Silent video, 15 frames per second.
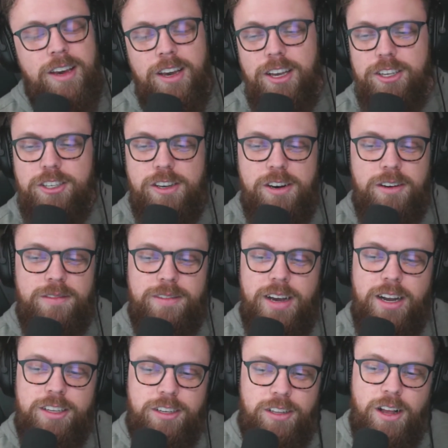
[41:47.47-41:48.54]
So
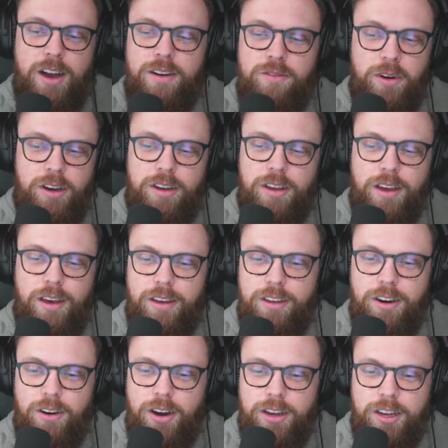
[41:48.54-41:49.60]
that's a lot of what,
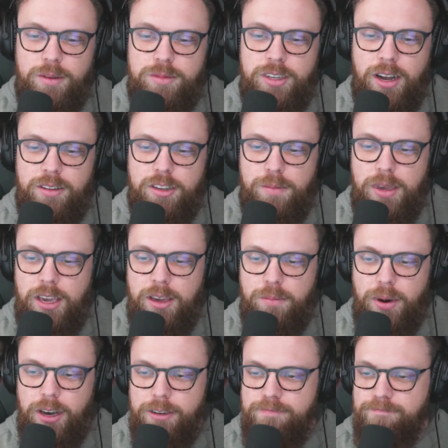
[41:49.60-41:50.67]
it comes down to me.
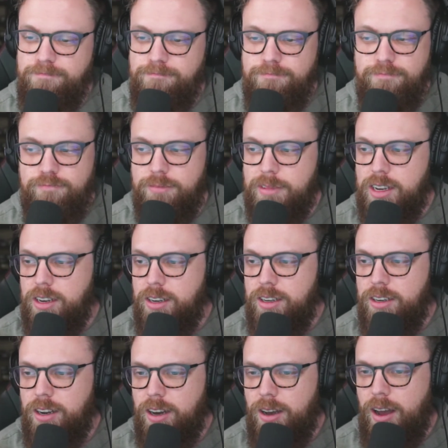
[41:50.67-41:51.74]
But
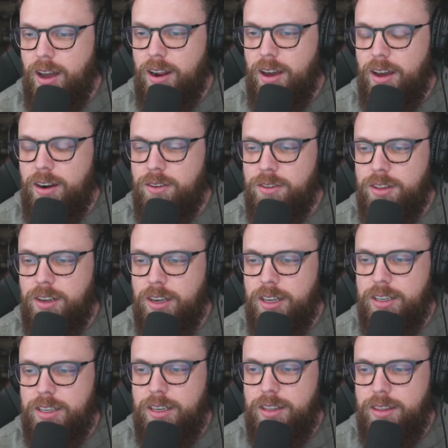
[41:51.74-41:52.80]
no, I don't think
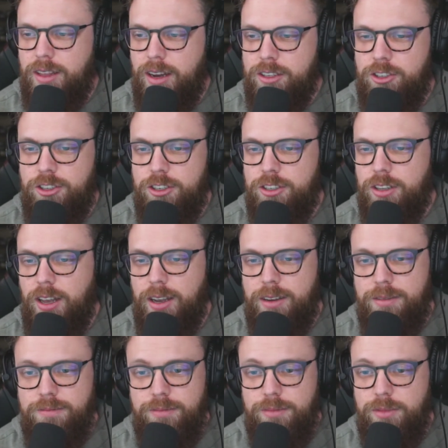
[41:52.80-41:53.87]
that's just
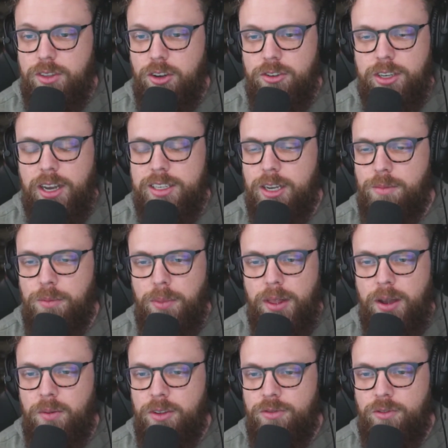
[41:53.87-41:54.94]
like those guys I've been
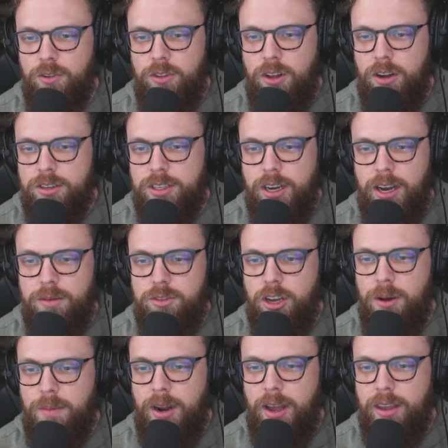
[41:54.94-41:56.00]
playing with for a long time,
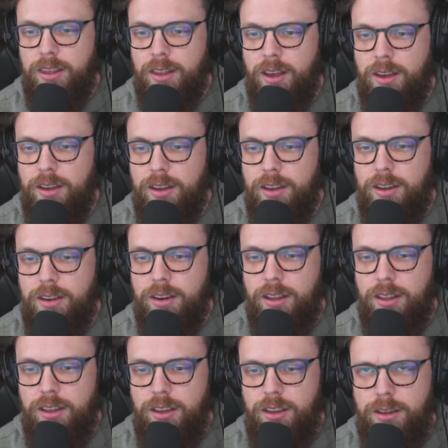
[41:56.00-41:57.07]
Tom and Aculite. And,
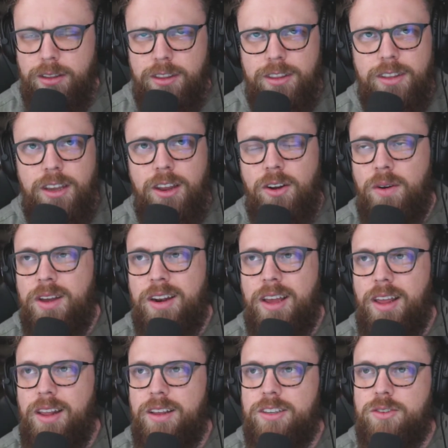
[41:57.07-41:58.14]

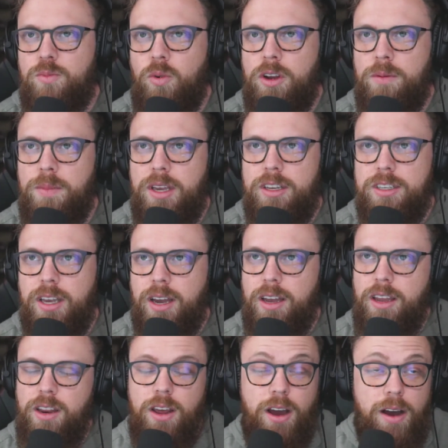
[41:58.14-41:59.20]
it's weird because,
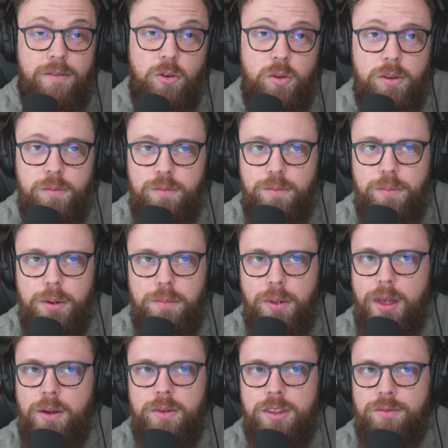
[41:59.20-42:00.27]
like, I've only been
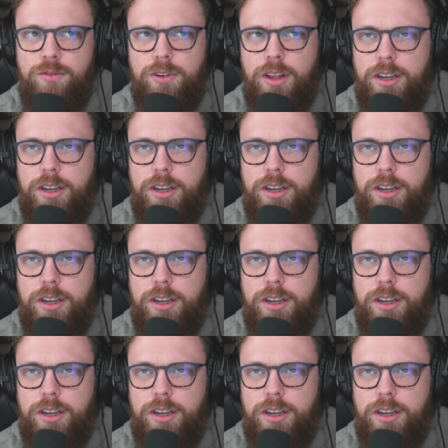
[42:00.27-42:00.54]
playing with them for like